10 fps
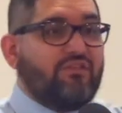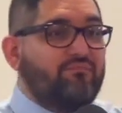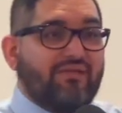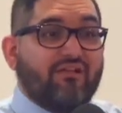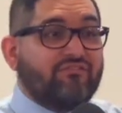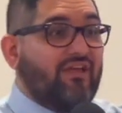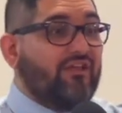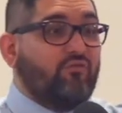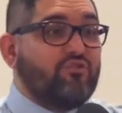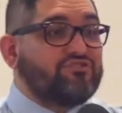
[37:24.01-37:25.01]
You'd be outside
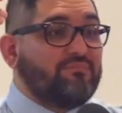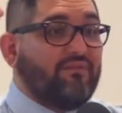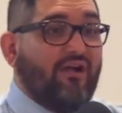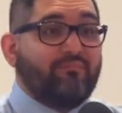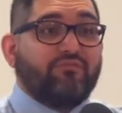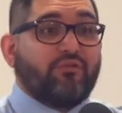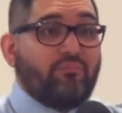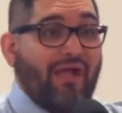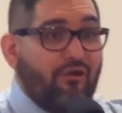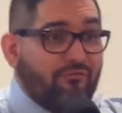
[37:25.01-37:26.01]
and worship God, but the
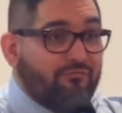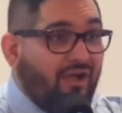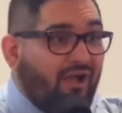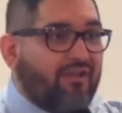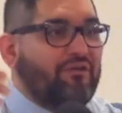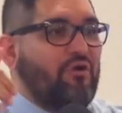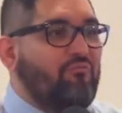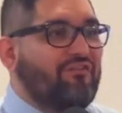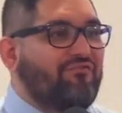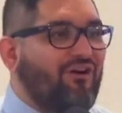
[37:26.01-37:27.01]
power of God
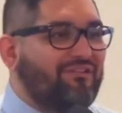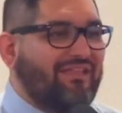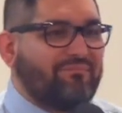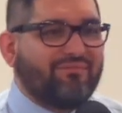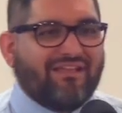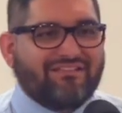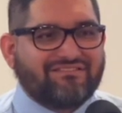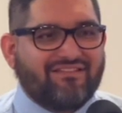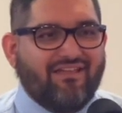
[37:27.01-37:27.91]
would fall in that place.